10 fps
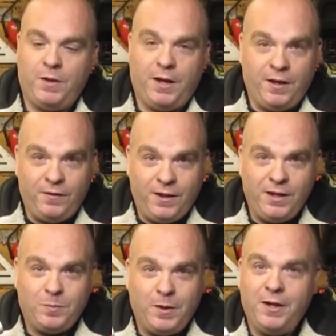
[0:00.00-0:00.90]
And
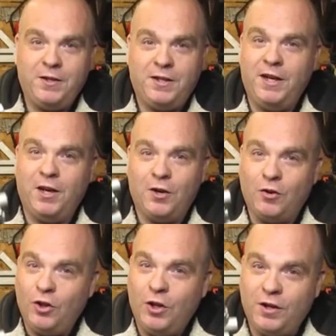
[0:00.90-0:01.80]
this piece here
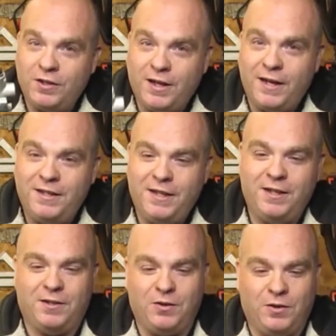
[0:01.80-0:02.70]
looked
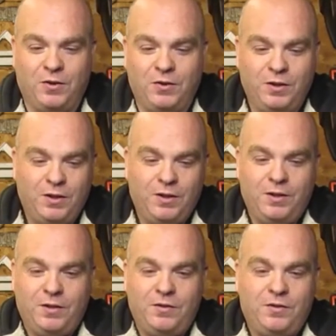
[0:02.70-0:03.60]
identical
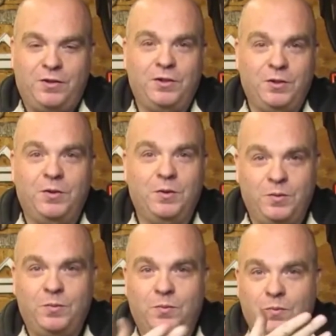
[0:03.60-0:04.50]

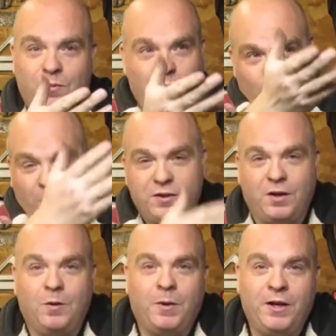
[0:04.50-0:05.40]
to what's
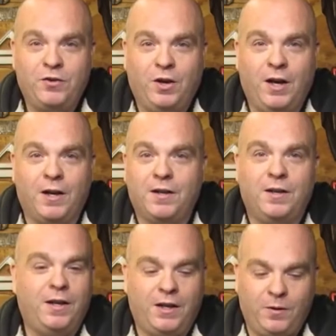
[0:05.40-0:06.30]
on my truck.
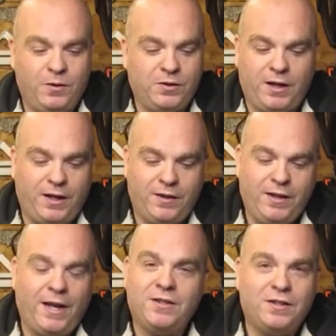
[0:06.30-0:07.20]
And I was like,
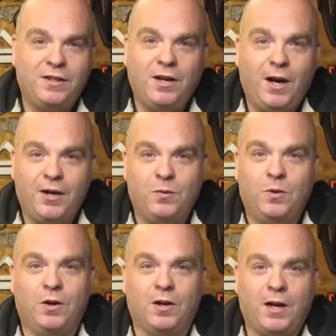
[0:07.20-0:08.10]
that's gotta
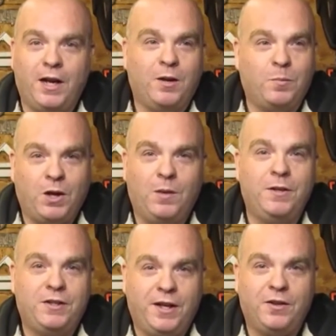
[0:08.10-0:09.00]
work. I could
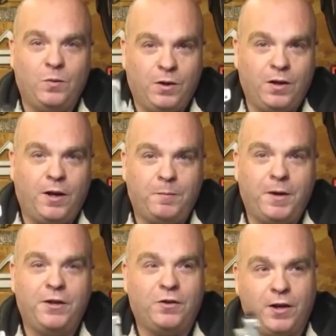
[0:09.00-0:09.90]
probably take the one off
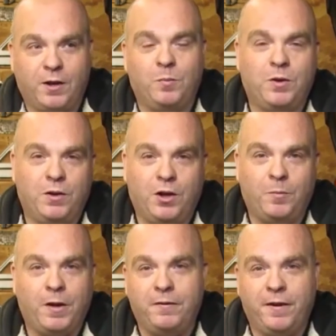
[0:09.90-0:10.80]
my truck and put it on
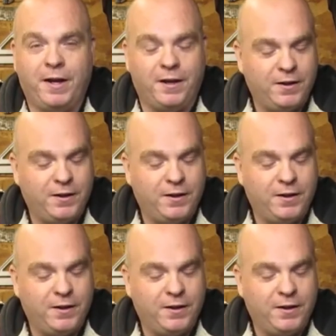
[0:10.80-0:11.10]
my van.